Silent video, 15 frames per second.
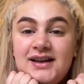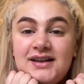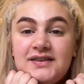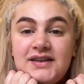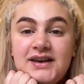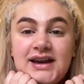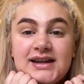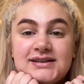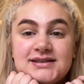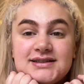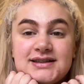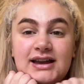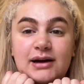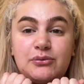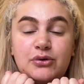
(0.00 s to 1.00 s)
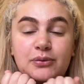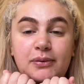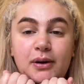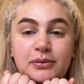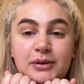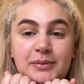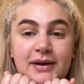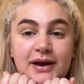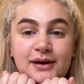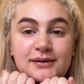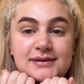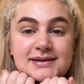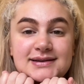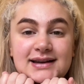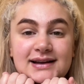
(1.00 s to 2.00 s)
the next step will probably be
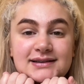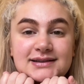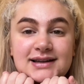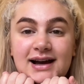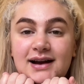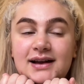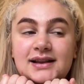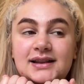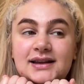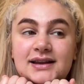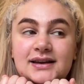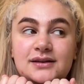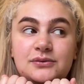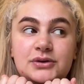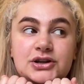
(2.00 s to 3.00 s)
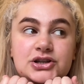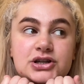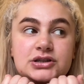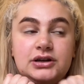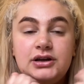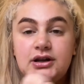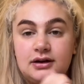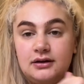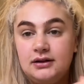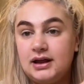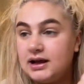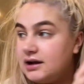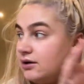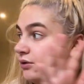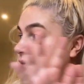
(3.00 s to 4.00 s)
Owen's dad tiling, which is going to go
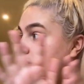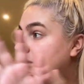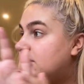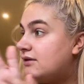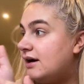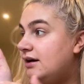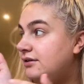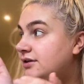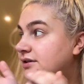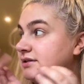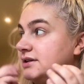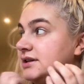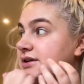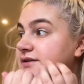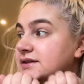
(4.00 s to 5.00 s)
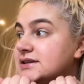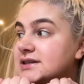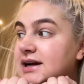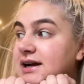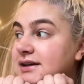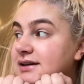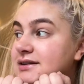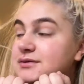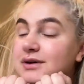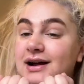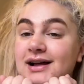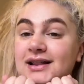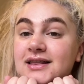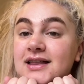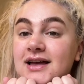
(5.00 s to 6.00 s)
like all around onto the other side as
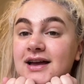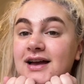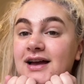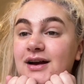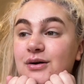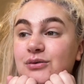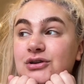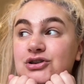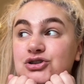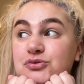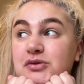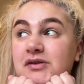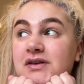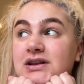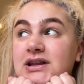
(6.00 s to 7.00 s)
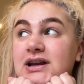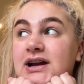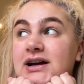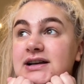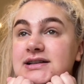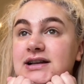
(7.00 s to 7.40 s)
well, which should be really nice.